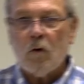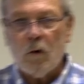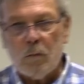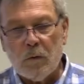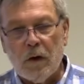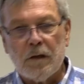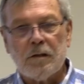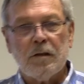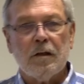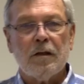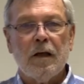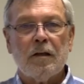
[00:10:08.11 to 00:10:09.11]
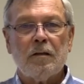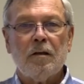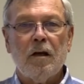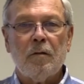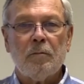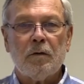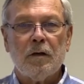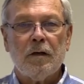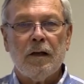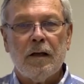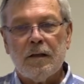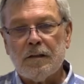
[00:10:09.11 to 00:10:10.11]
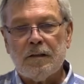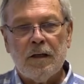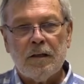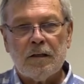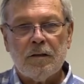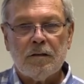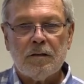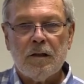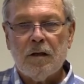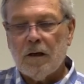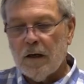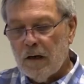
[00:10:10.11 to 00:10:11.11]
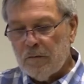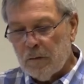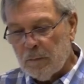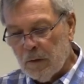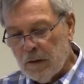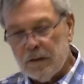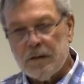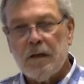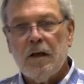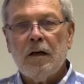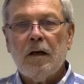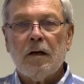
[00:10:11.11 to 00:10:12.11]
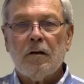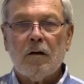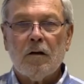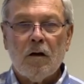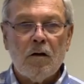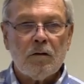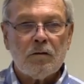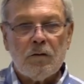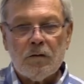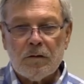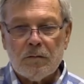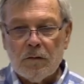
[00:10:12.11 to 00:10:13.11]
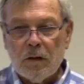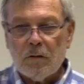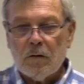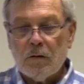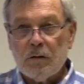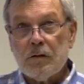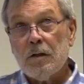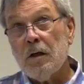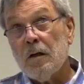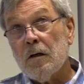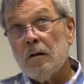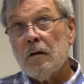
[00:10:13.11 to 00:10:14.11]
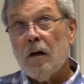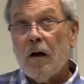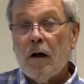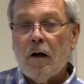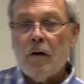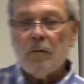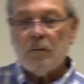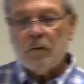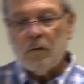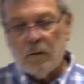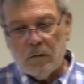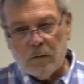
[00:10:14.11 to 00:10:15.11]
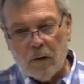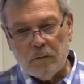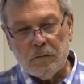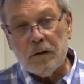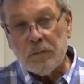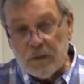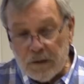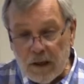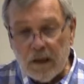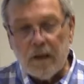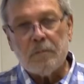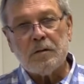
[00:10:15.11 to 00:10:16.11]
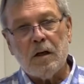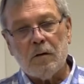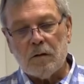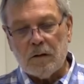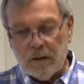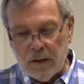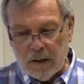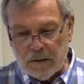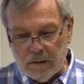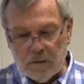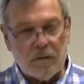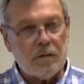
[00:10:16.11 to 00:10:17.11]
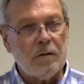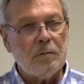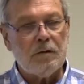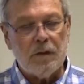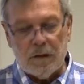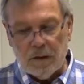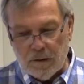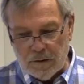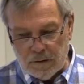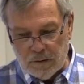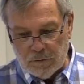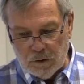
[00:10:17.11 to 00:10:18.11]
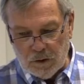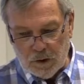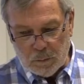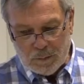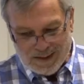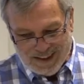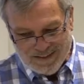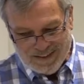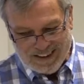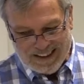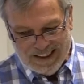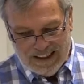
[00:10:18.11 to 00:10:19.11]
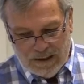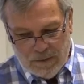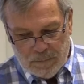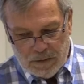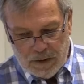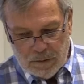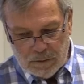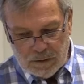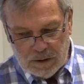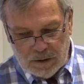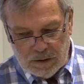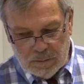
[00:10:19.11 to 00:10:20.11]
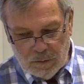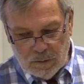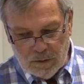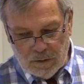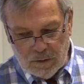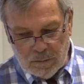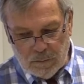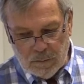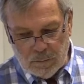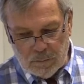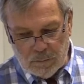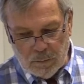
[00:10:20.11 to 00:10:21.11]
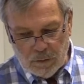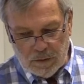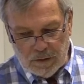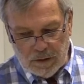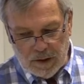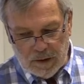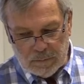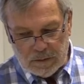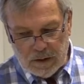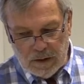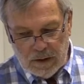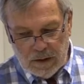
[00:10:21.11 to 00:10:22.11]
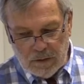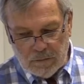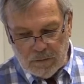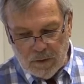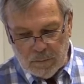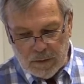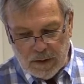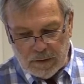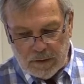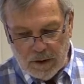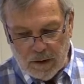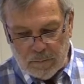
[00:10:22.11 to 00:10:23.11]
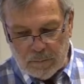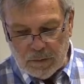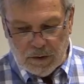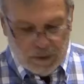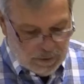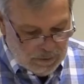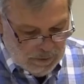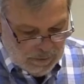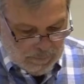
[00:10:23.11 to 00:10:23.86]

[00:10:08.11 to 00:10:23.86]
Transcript: corporation in that time period. It had its tentacles every place, and there were all sorts of railroads um, of different names that were connected or subsidiaries of Union Pacific. Here we see some more of the important names from that time period.